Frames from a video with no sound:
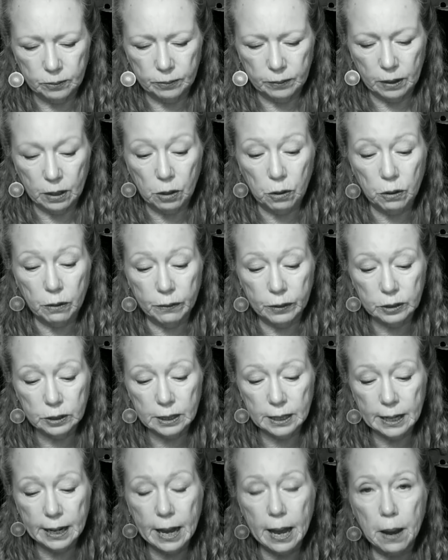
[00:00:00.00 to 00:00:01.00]
The
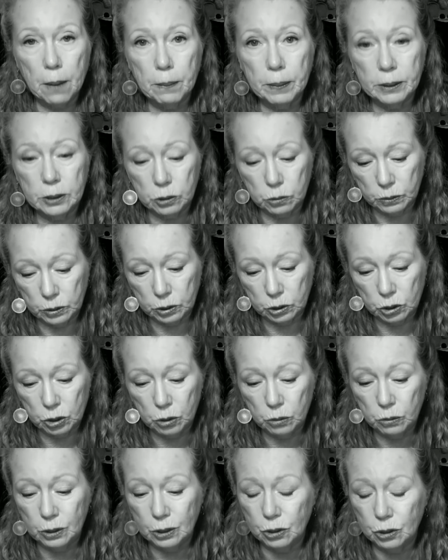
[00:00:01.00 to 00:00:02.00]
university campus was too
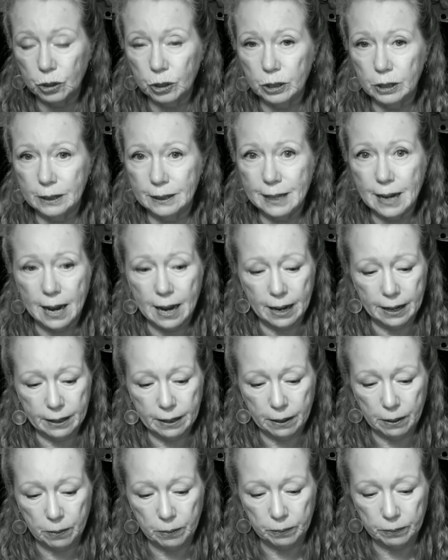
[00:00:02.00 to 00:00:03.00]
deserted to hide
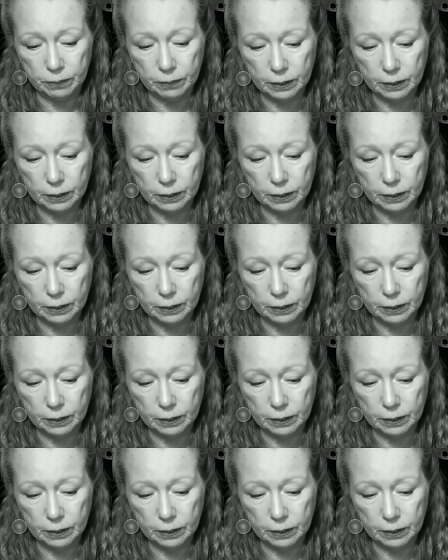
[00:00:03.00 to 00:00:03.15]
him.